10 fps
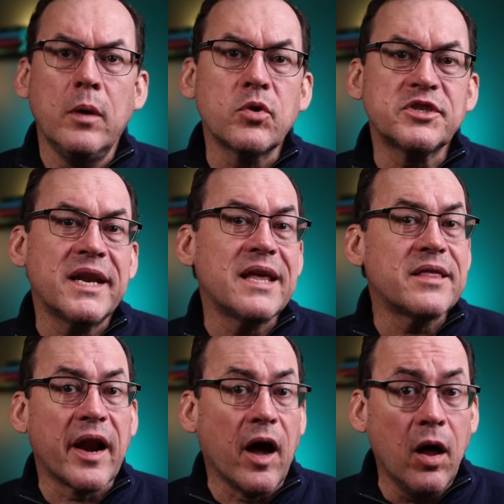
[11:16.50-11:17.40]
One more setting
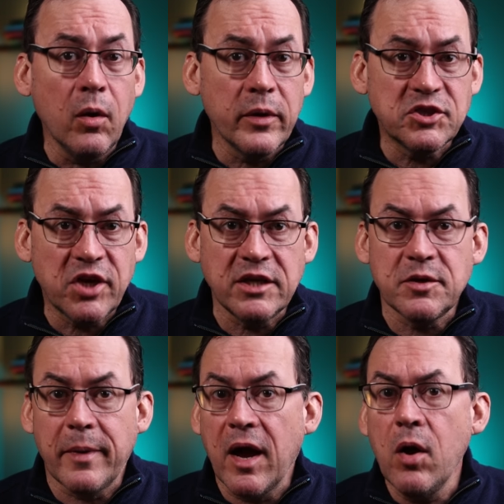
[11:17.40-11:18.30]
that I always change
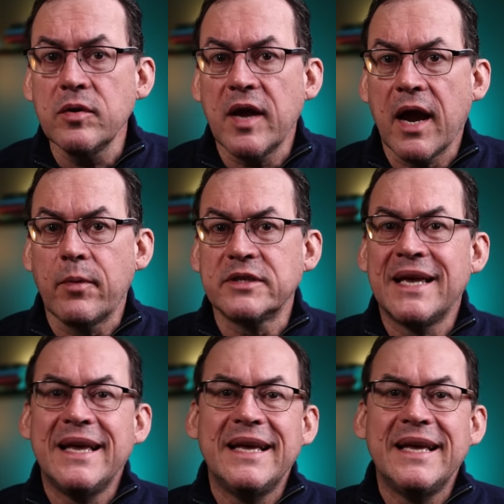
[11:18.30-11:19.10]
in my own cameras